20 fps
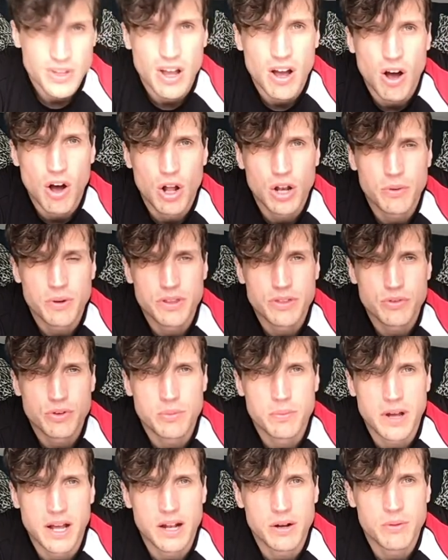All the way through the
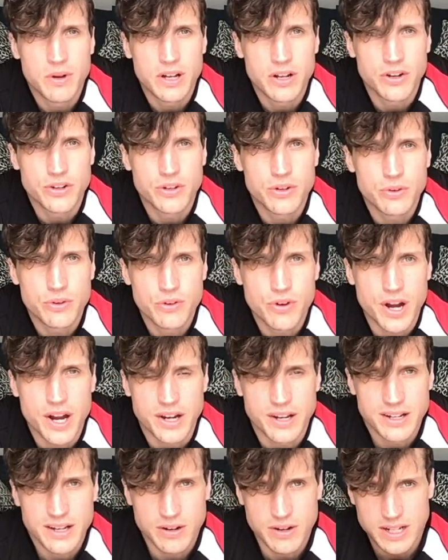bell. Well done, you're doing
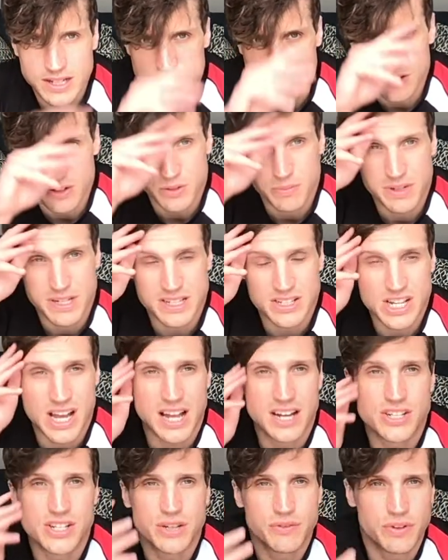great. Now that's going to be
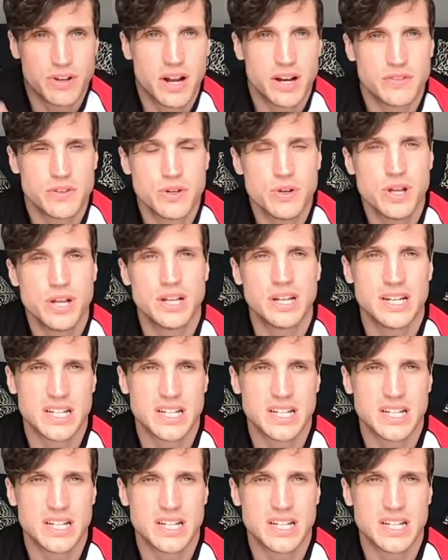challenging for a lot of you.